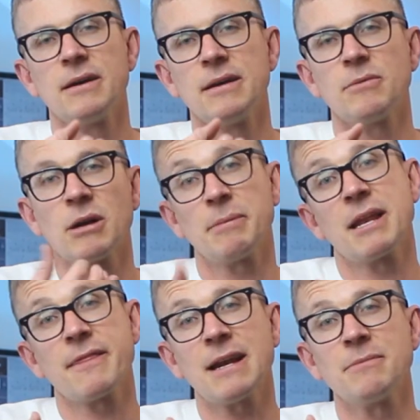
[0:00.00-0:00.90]
when I
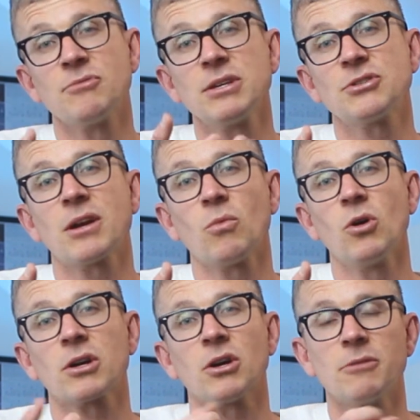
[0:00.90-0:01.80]
played it, then I'm really trying to
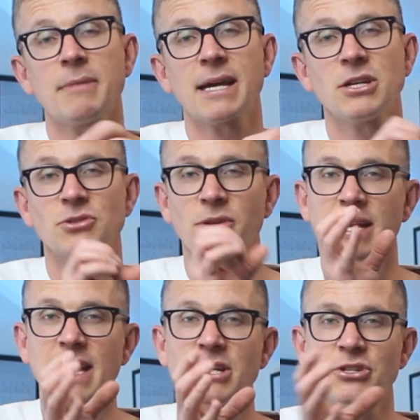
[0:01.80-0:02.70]
work on making sure
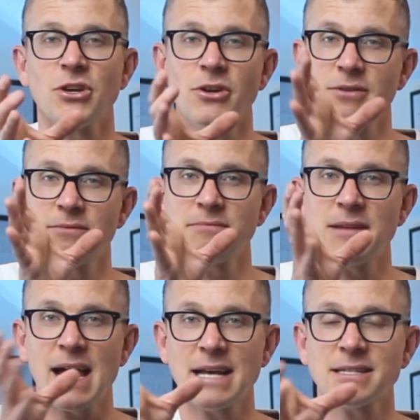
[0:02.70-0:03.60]
that each note
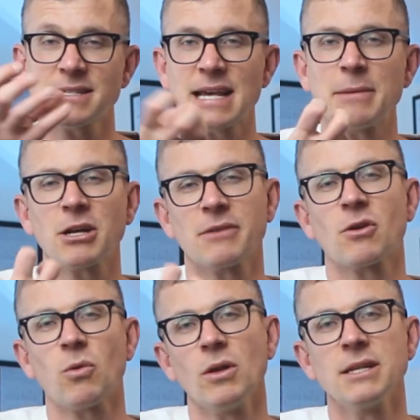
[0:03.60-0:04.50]
has the same kind
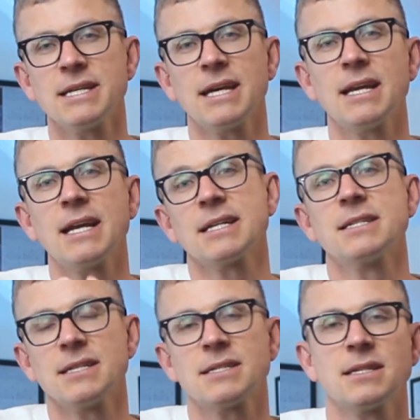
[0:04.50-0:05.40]
of quality and
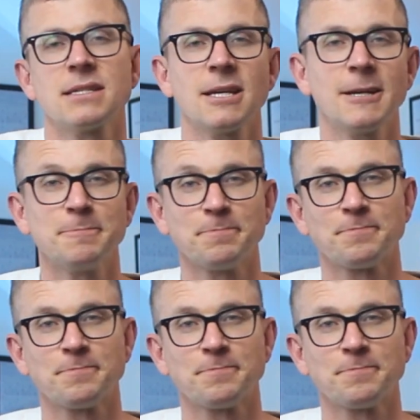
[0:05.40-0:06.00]
consistency.